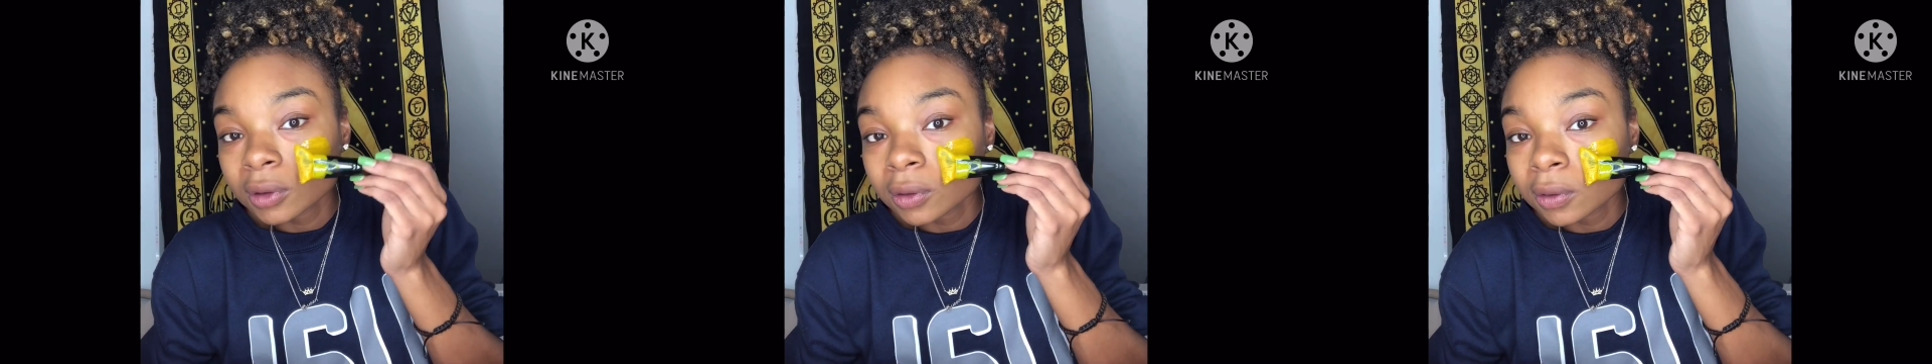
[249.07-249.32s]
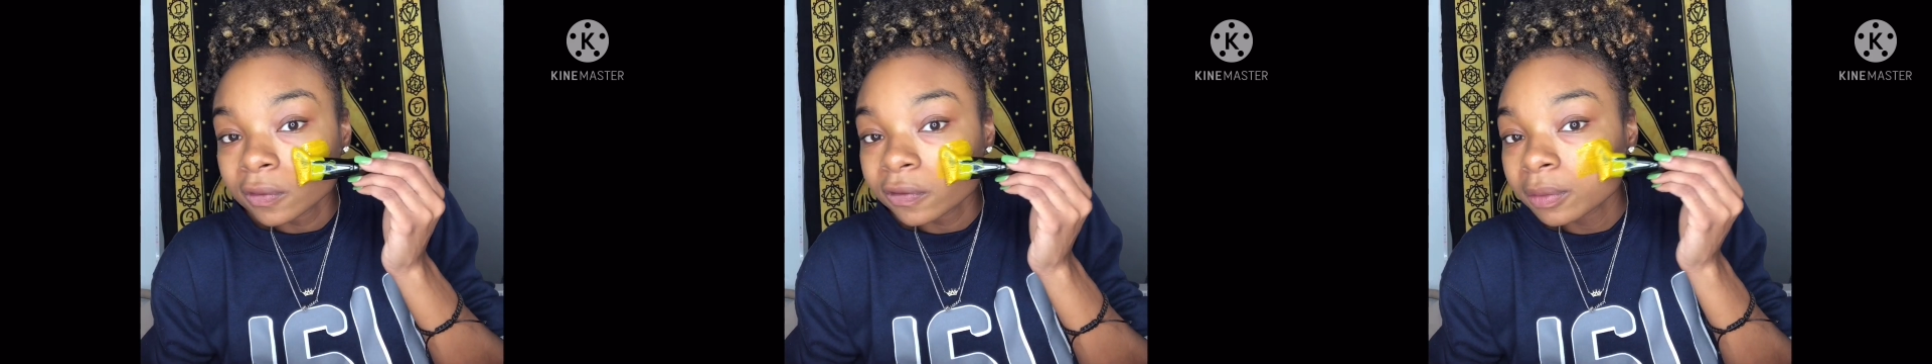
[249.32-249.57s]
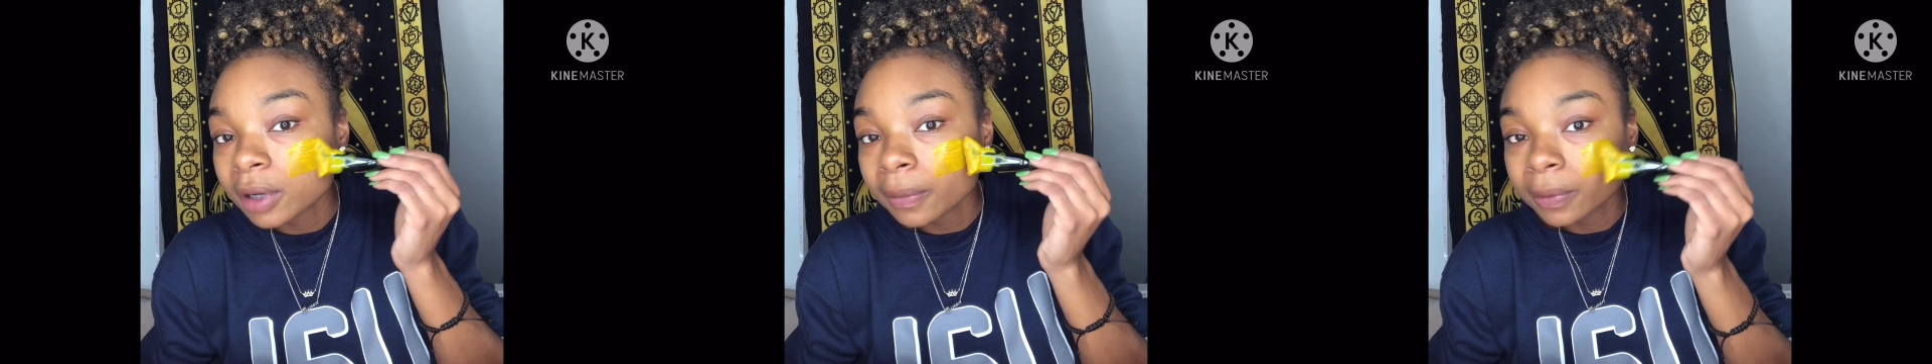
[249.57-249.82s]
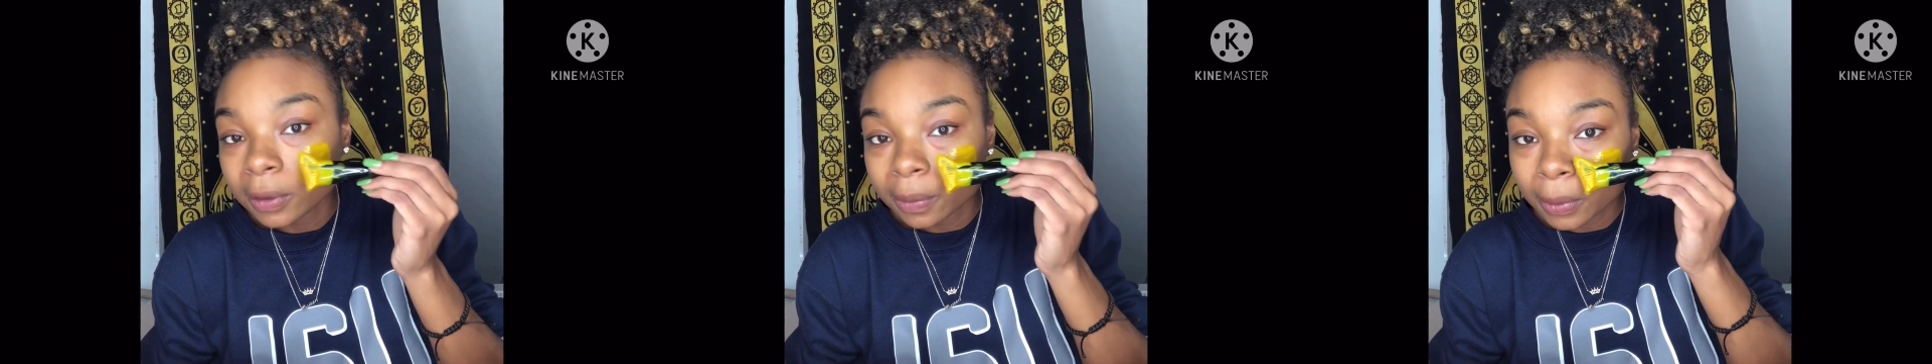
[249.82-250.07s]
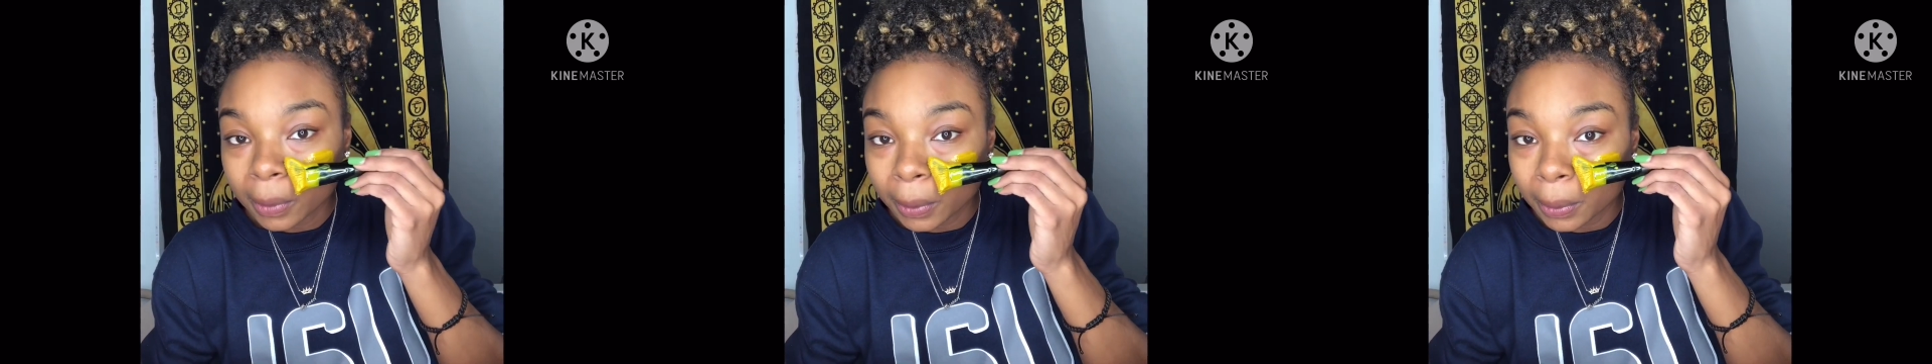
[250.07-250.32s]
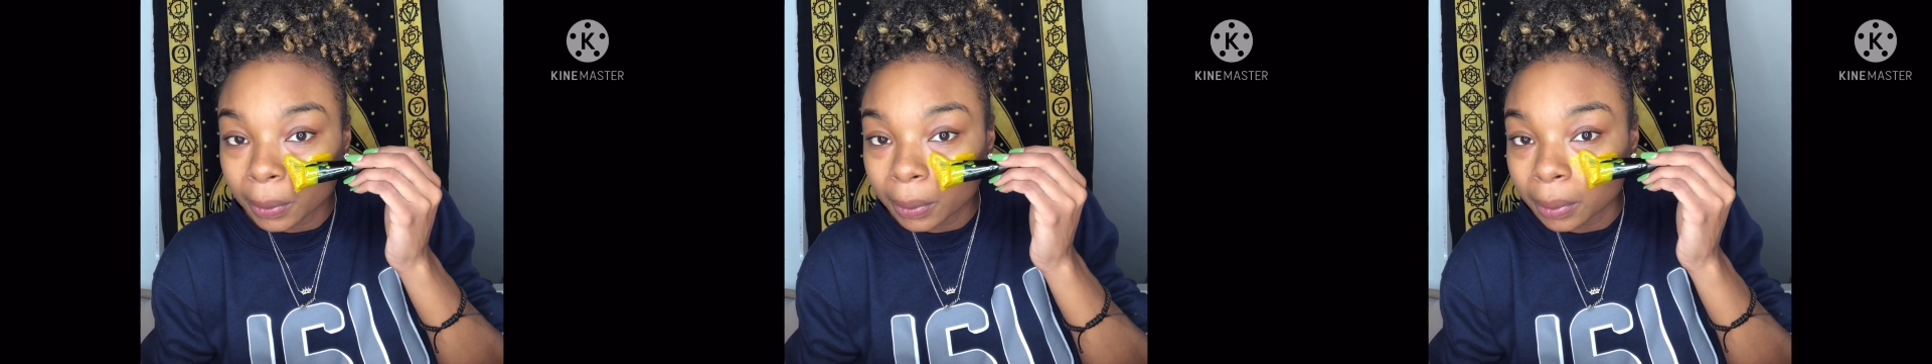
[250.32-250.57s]
for my people
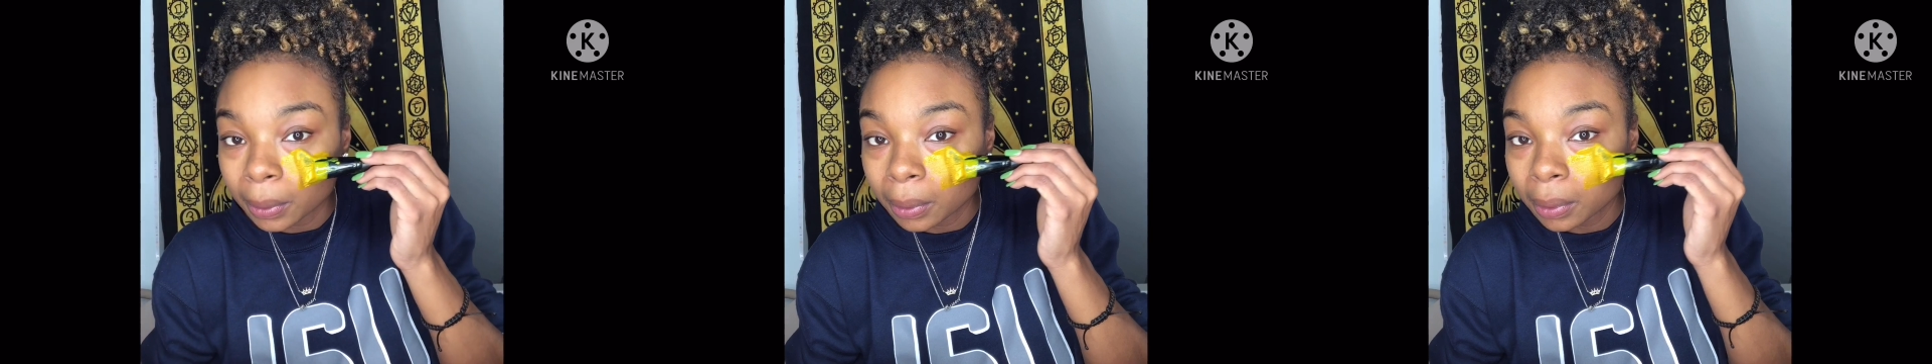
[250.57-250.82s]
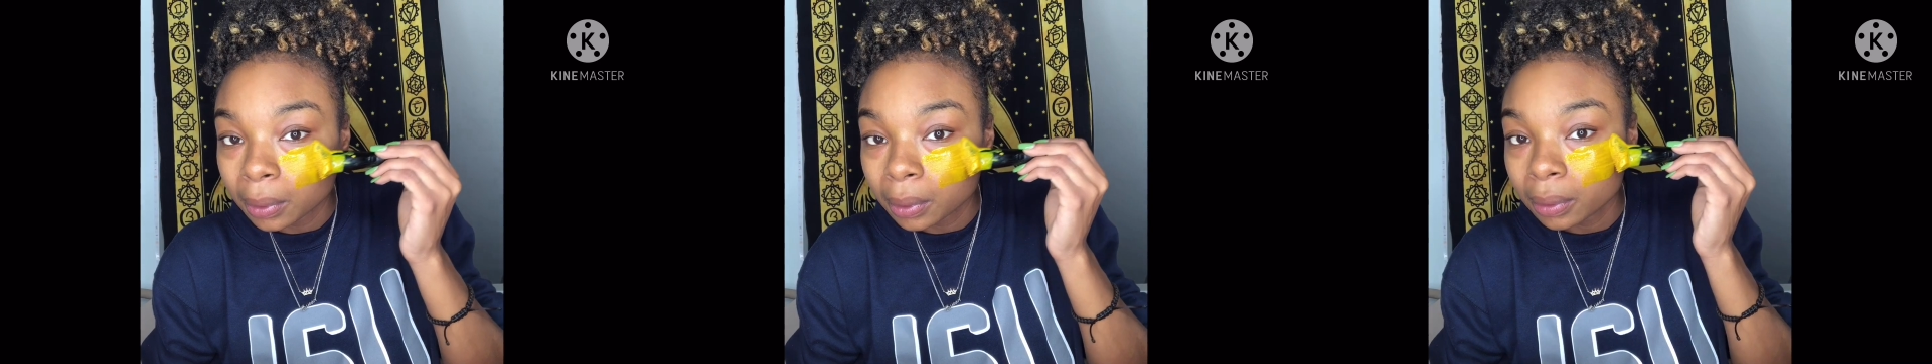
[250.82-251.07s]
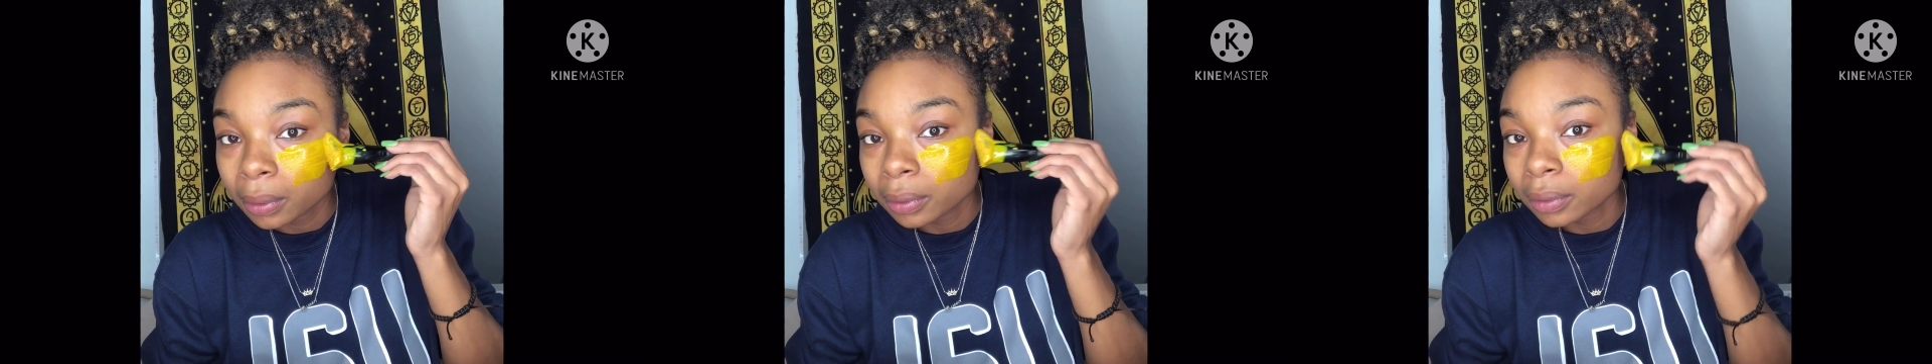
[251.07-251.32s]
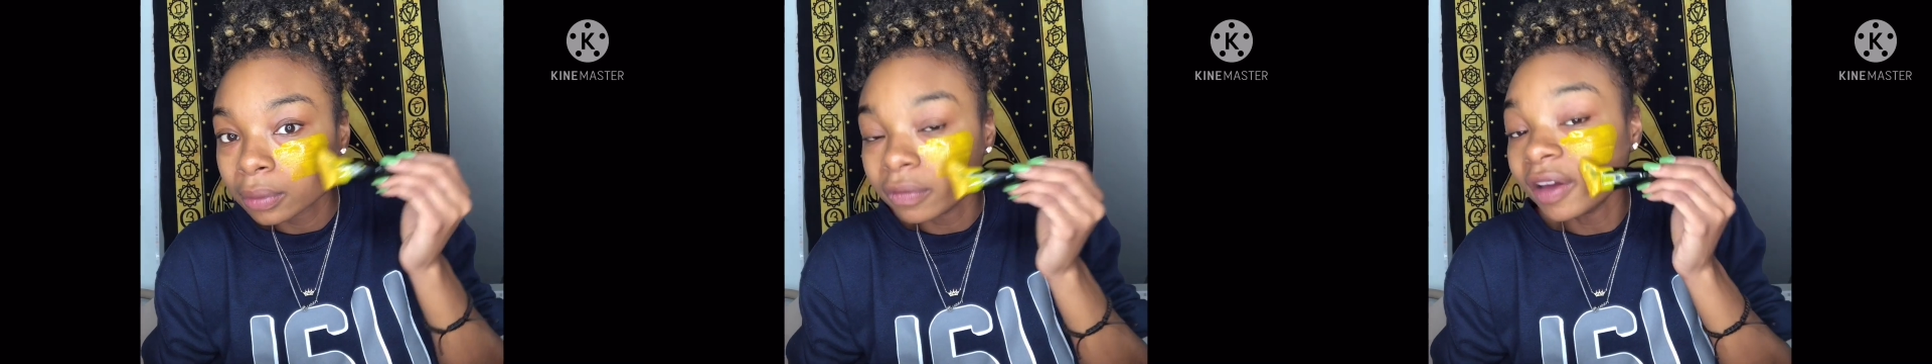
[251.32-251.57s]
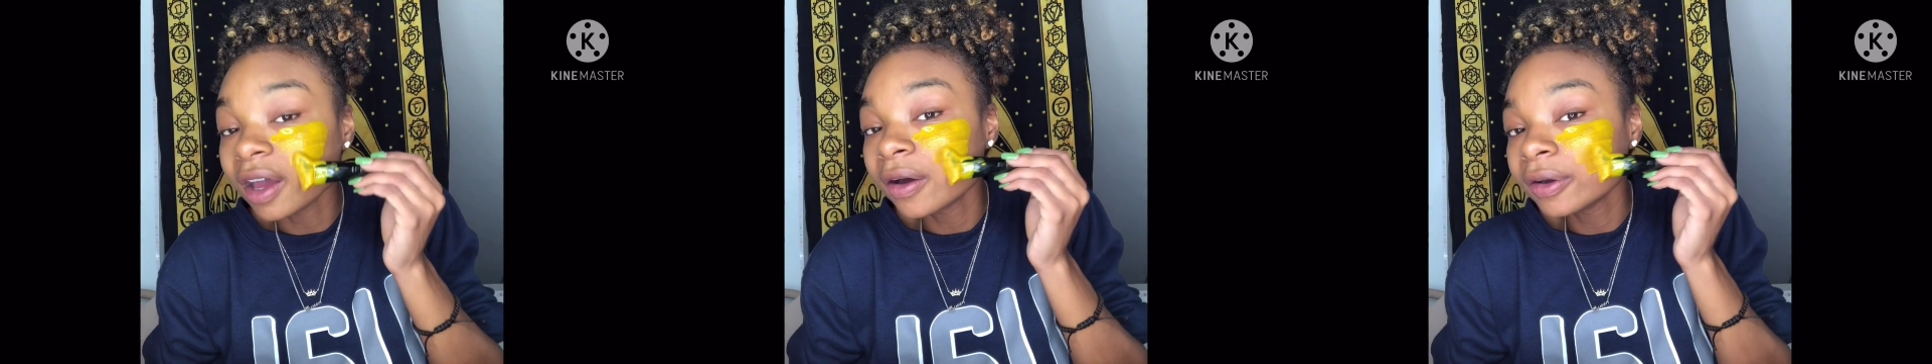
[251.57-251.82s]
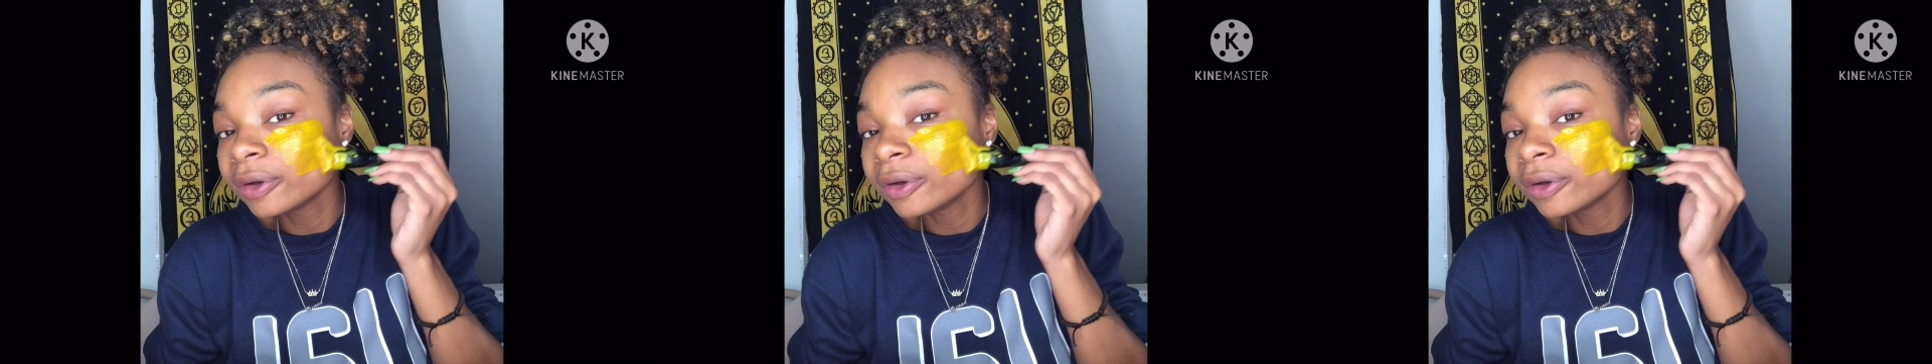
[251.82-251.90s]
who value